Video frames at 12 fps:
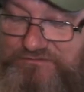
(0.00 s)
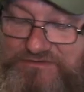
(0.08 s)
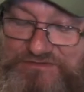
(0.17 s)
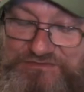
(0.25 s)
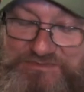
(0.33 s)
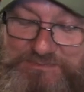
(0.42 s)

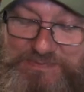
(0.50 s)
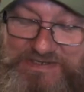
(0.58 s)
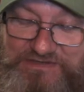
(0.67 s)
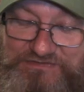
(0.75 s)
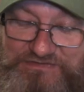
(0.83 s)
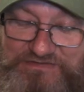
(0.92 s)
average at
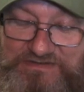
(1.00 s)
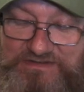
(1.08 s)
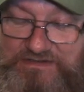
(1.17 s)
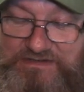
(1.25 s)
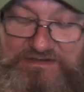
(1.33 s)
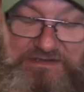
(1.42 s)
best.
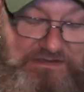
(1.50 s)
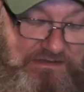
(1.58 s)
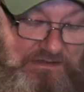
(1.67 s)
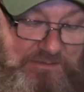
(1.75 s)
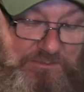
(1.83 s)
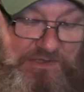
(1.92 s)

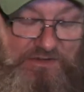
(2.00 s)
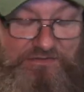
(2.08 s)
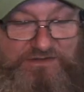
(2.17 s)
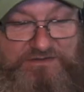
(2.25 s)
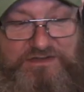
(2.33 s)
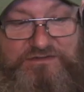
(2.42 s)
But I
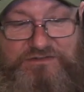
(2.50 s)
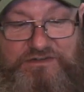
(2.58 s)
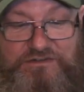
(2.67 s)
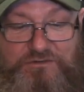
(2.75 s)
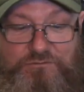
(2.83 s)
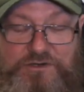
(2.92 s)
think this
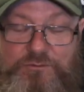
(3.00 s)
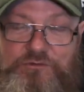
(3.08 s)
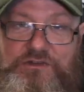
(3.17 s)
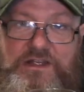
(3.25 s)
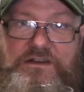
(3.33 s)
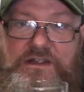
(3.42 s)
is a real
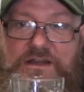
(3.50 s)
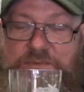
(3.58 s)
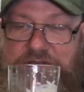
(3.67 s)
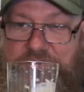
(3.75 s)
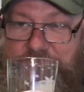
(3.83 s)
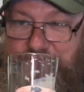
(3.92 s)
standout
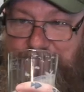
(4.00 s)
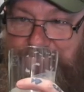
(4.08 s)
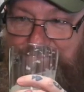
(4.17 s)
beer.